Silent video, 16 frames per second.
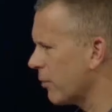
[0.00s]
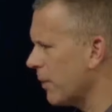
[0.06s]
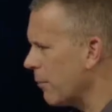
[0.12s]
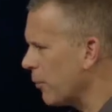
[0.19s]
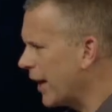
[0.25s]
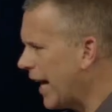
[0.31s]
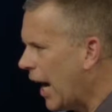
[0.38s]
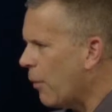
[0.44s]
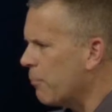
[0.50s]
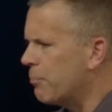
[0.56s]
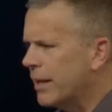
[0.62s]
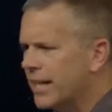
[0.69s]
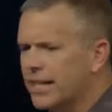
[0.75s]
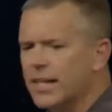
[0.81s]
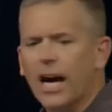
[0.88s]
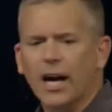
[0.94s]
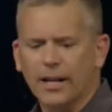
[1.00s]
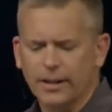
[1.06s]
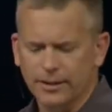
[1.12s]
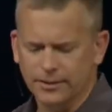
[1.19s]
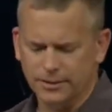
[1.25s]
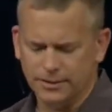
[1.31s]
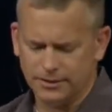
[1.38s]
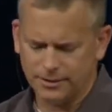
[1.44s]
remembering how big God
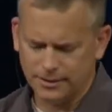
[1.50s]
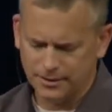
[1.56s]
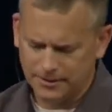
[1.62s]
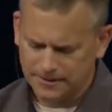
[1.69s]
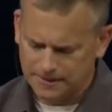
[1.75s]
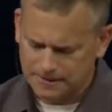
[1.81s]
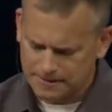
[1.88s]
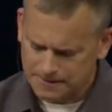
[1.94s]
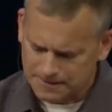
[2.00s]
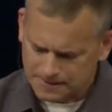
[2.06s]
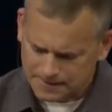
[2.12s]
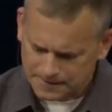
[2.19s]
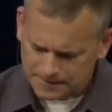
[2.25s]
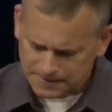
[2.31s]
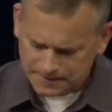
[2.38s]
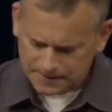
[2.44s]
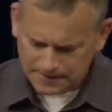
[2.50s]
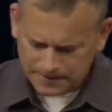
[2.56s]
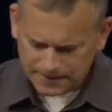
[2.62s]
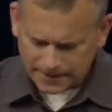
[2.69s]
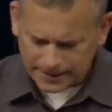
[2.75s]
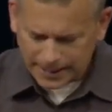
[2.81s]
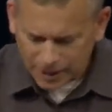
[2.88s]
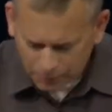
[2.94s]
is.
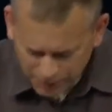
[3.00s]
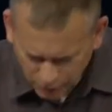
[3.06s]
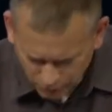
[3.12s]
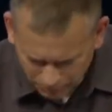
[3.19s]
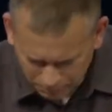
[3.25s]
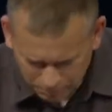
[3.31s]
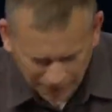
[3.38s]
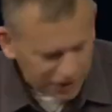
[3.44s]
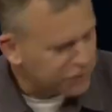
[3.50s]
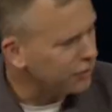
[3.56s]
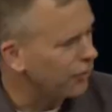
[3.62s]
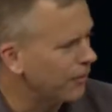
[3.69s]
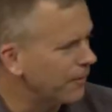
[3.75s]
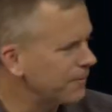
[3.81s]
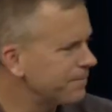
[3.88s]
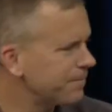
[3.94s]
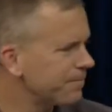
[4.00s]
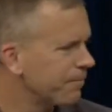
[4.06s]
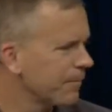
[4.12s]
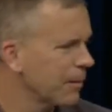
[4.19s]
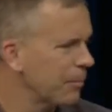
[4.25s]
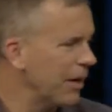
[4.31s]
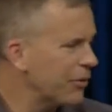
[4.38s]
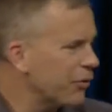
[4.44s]
And then they would go to Bethel.
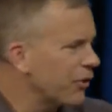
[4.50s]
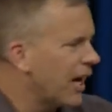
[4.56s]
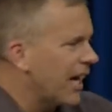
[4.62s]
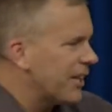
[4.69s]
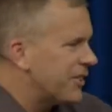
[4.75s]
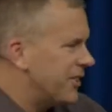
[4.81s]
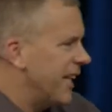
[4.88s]
Bethel got its